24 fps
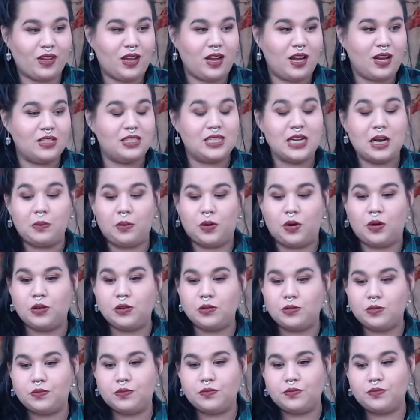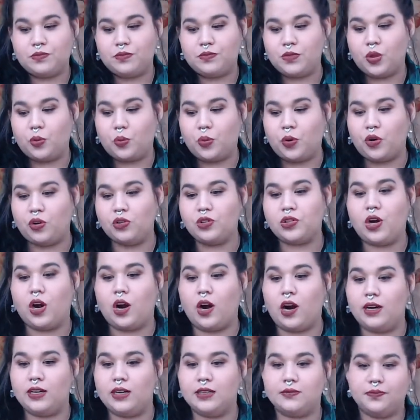double, the World
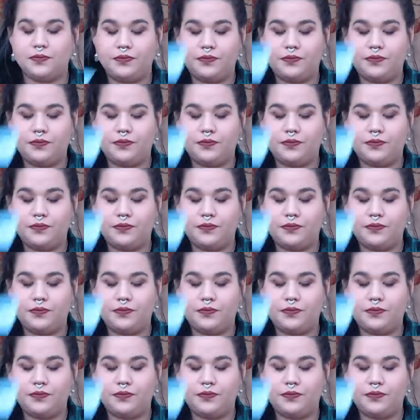card.